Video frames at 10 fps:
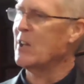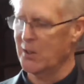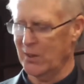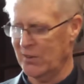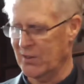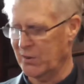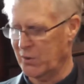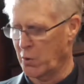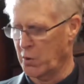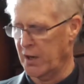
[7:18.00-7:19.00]
It is the
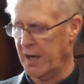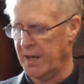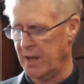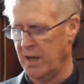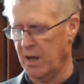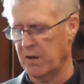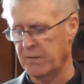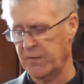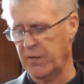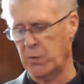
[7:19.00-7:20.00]
story
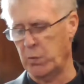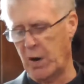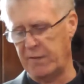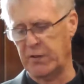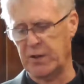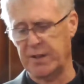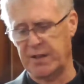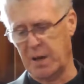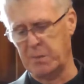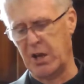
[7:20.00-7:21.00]
of the
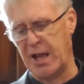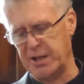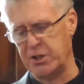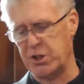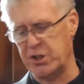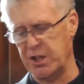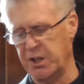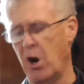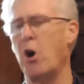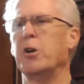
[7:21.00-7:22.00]
Reverend
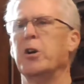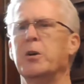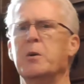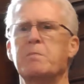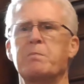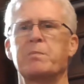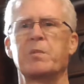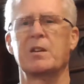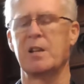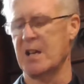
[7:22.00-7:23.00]
W.H.G. Carter,
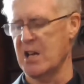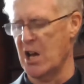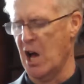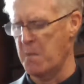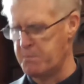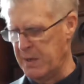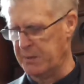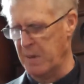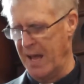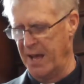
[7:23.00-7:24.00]
a
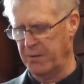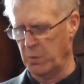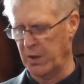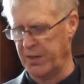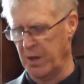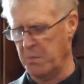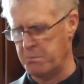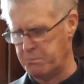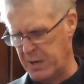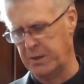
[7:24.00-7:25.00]
big man with a
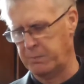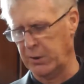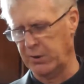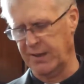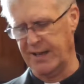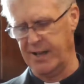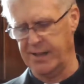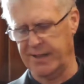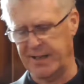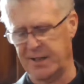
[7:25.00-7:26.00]
big
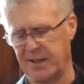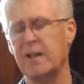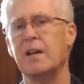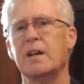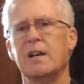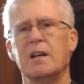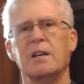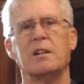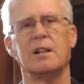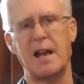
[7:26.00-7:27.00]
personality,
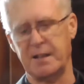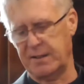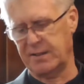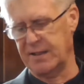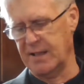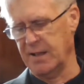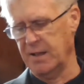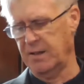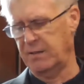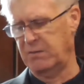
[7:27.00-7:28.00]
light
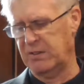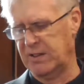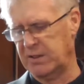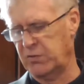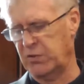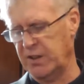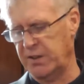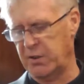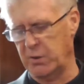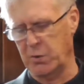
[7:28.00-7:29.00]
skinned,
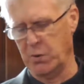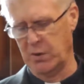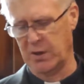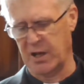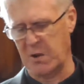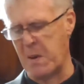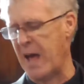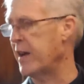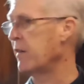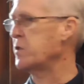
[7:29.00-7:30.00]
6'2", a
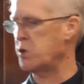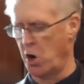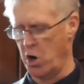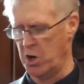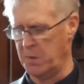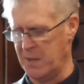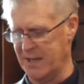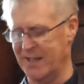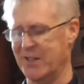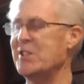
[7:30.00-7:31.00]
man of charm,
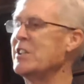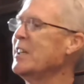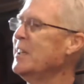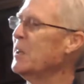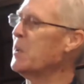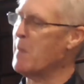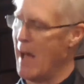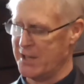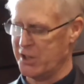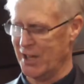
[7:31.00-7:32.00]
energy,
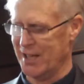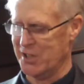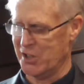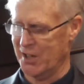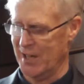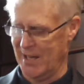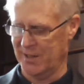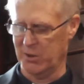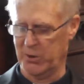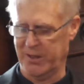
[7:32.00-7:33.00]
imagination,
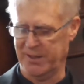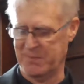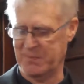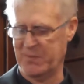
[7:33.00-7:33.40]
and learning.